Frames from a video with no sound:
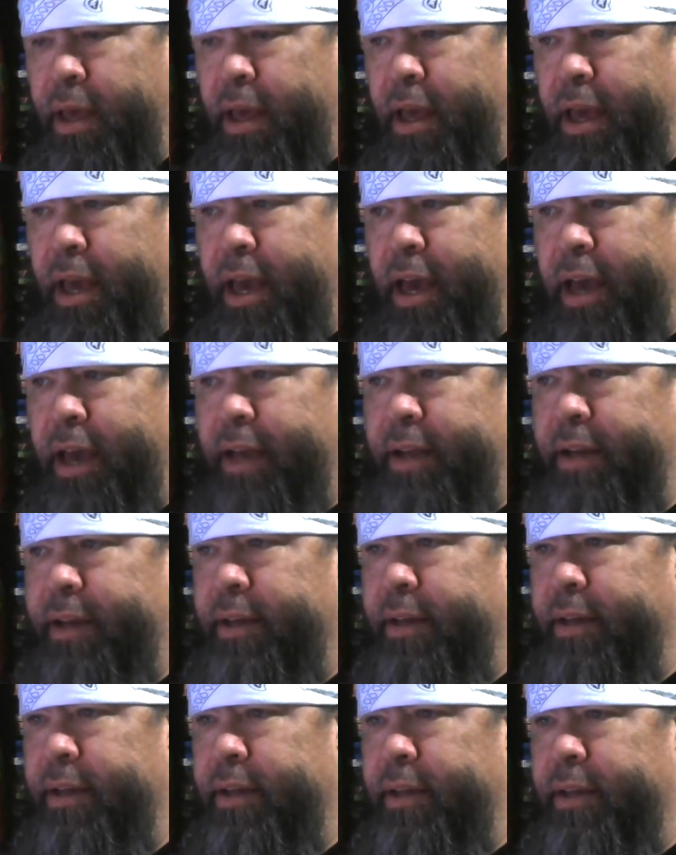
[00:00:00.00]
And
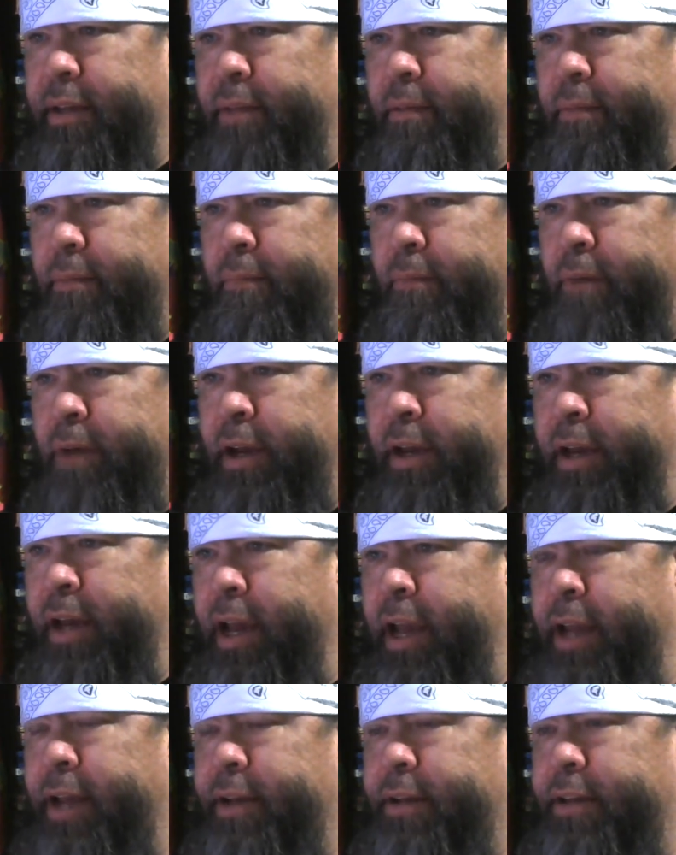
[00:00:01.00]
one
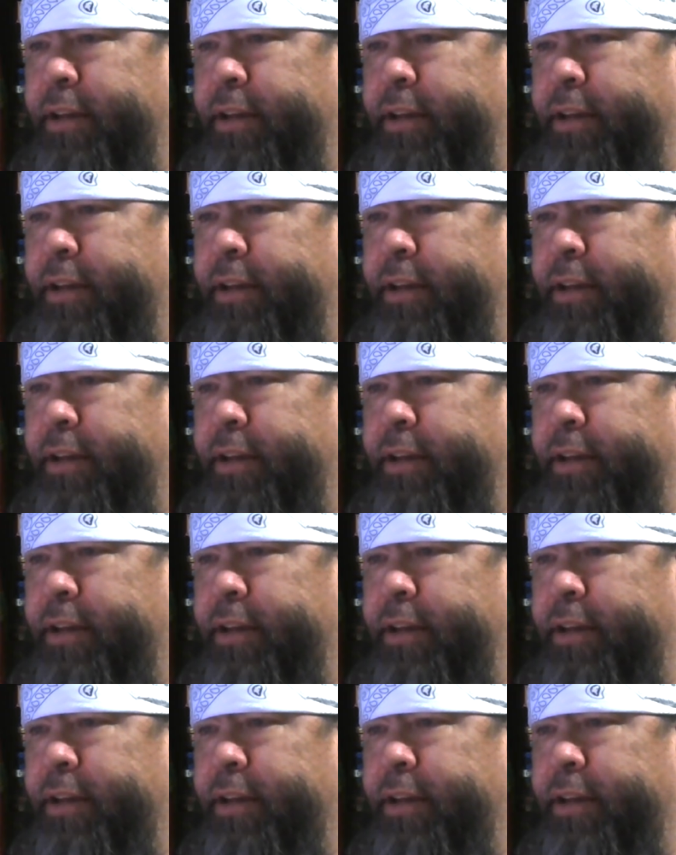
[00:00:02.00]
night,